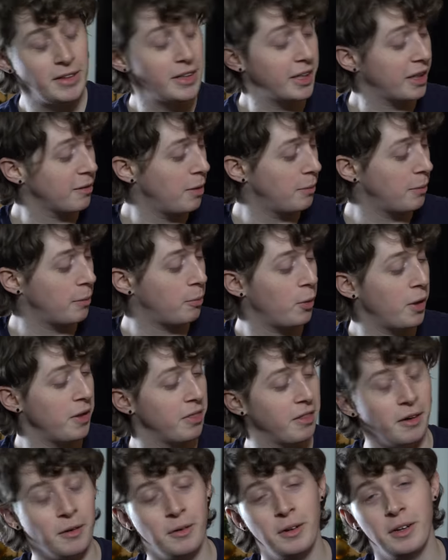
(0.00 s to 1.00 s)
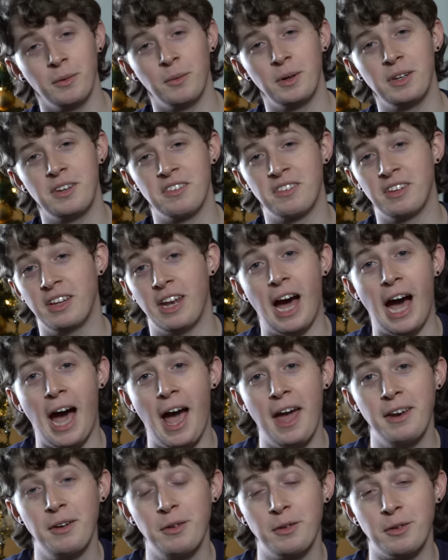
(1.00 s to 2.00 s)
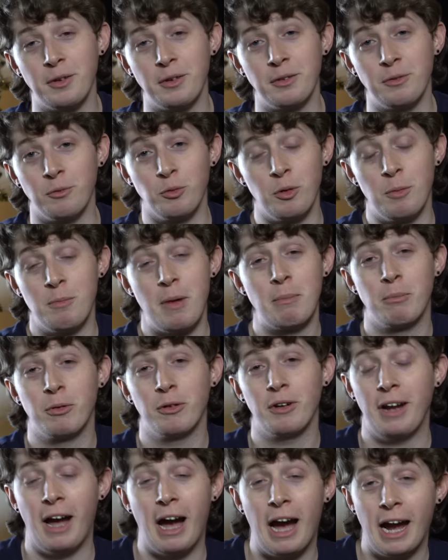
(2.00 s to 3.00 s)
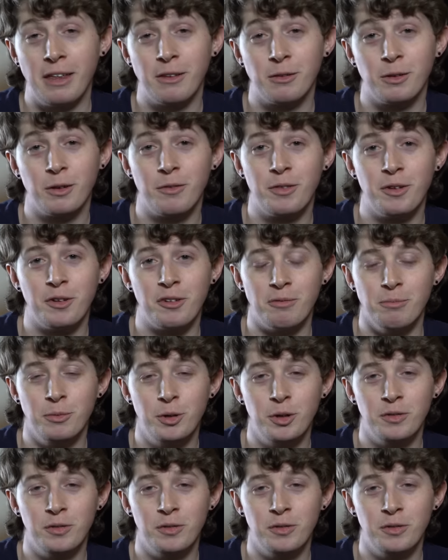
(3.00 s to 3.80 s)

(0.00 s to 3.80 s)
I feel like I made my point though, which is that I don't remember either of those